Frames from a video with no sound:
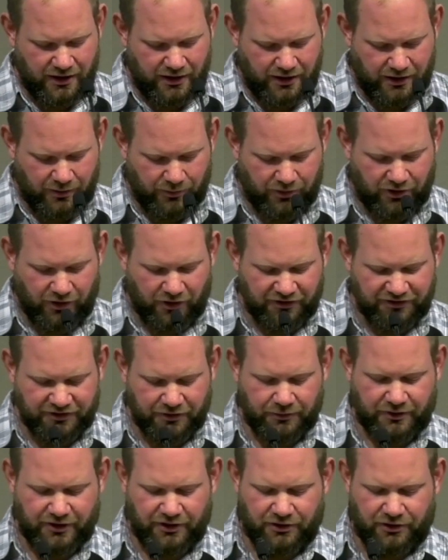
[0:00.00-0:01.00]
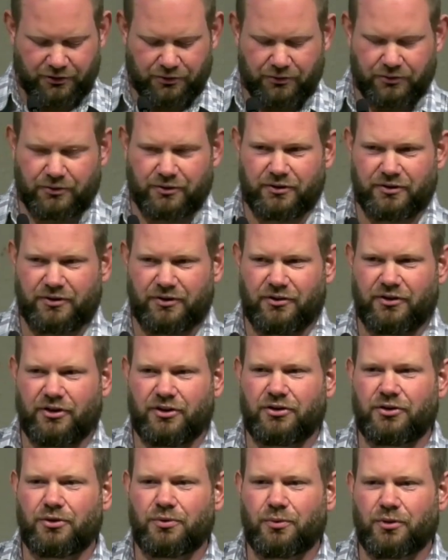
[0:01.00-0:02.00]
it would also include the
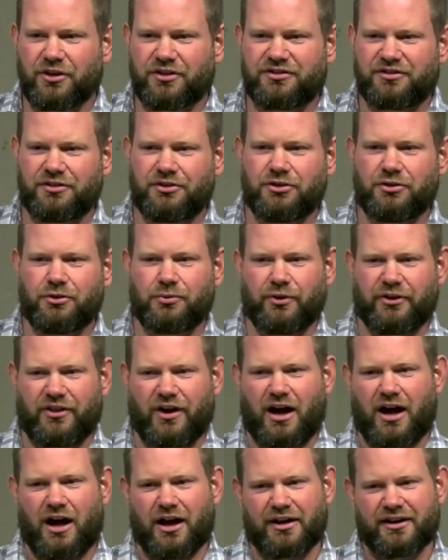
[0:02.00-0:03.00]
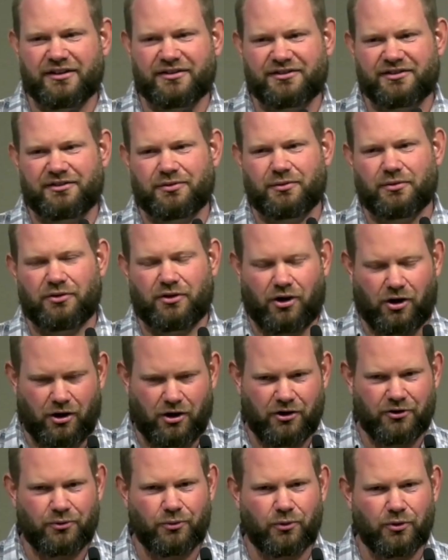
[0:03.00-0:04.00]
good works you do with honest,
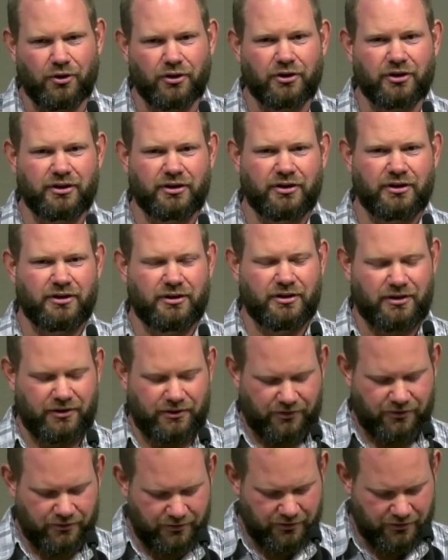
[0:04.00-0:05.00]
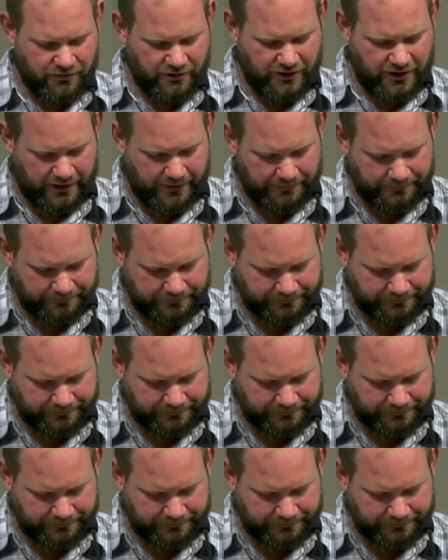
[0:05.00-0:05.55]
hard work through your day